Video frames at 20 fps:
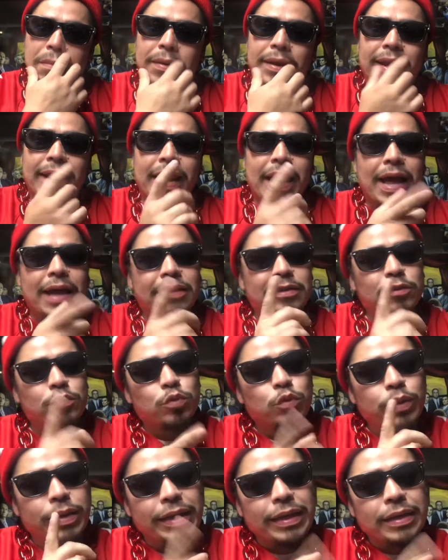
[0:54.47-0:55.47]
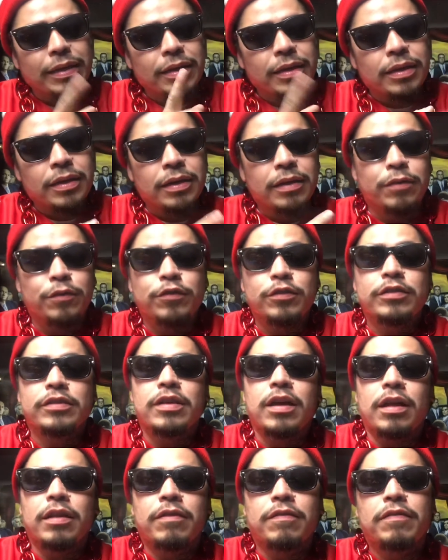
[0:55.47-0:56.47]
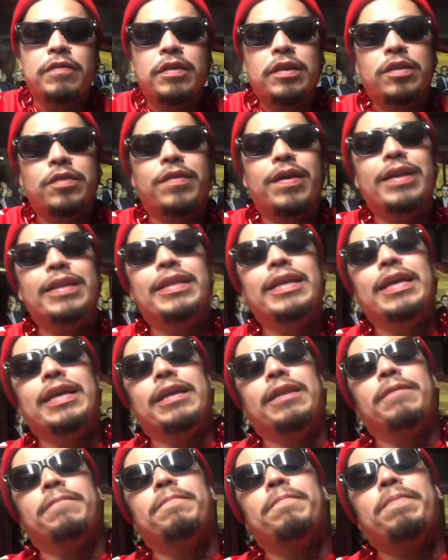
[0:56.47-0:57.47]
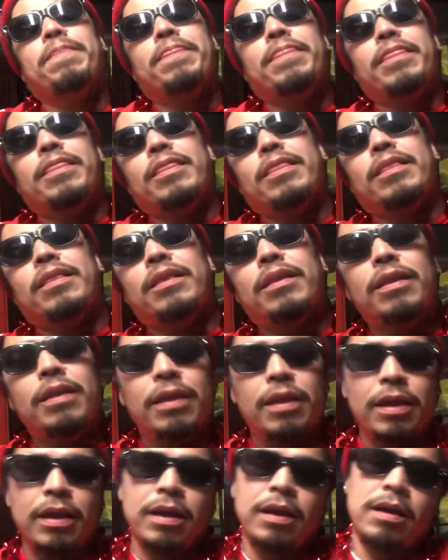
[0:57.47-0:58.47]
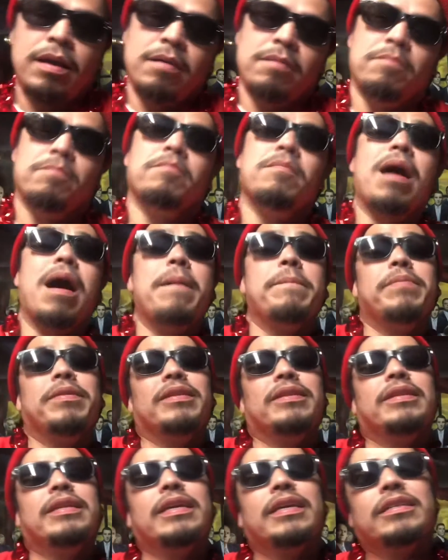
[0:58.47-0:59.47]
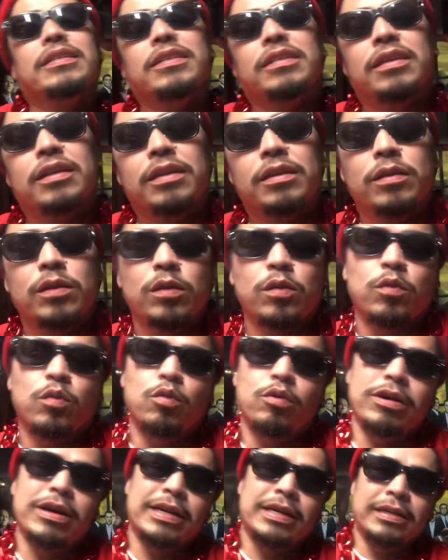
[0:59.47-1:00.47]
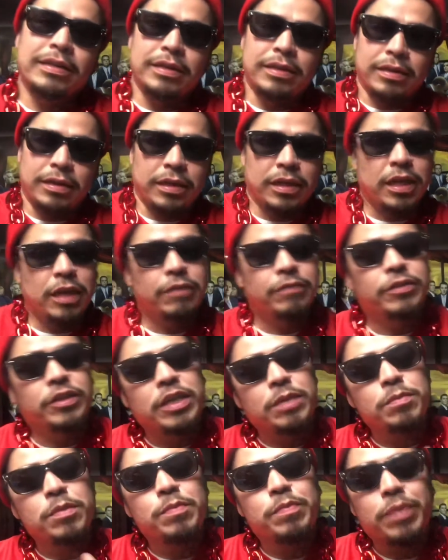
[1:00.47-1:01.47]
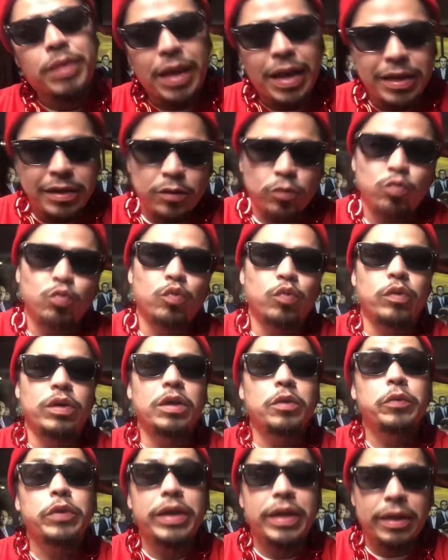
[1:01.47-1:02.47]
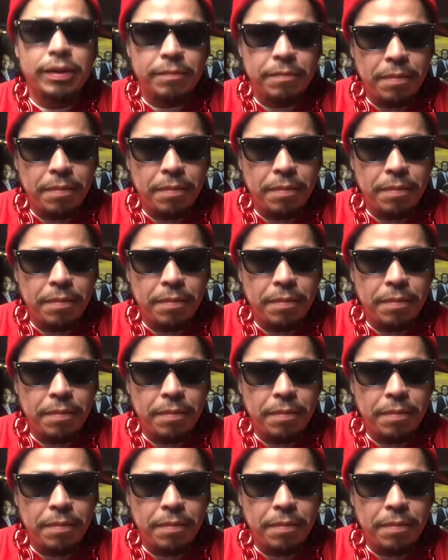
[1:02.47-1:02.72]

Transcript: Last week, if you saw the video I did, my prediction was if Jimmy plays, we win.